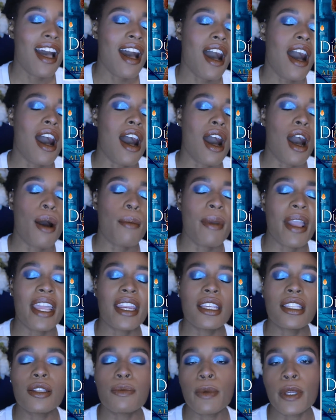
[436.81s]
And
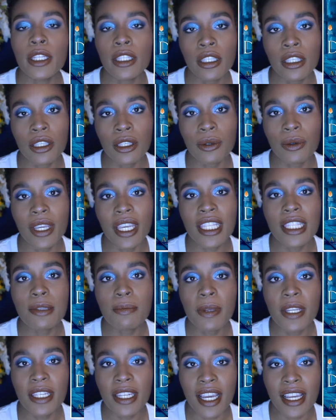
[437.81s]
it's been cute. It's
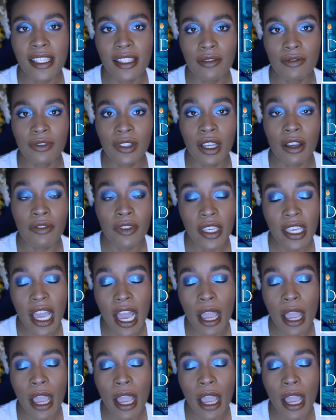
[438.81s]
been nice and fluffy.